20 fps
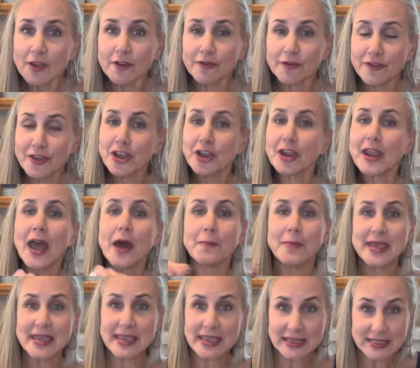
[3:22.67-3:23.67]
figuring out
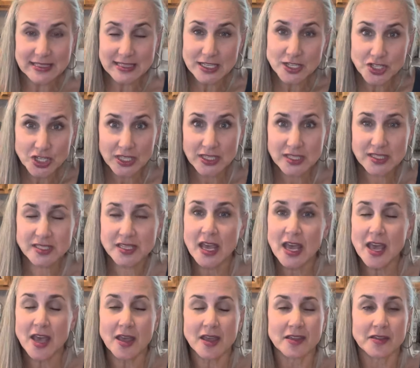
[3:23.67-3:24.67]
making decisions,
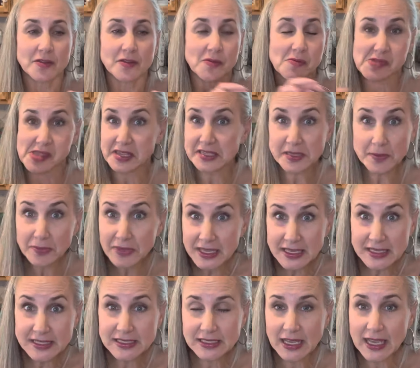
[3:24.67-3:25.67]
get some
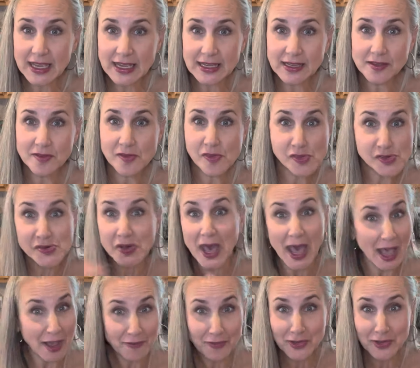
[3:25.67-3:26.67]
things tonight. You'll
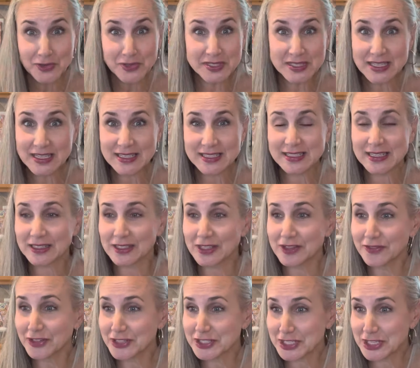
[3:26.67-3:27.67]
have those things
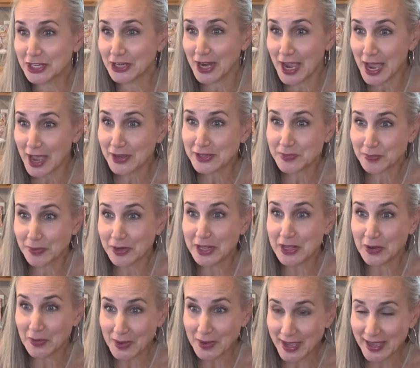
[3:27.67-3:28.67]
delivered to your house pretty
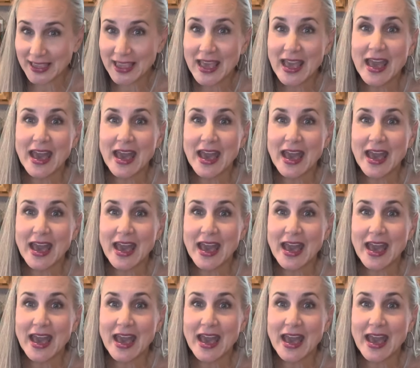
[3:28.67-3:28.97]
quick.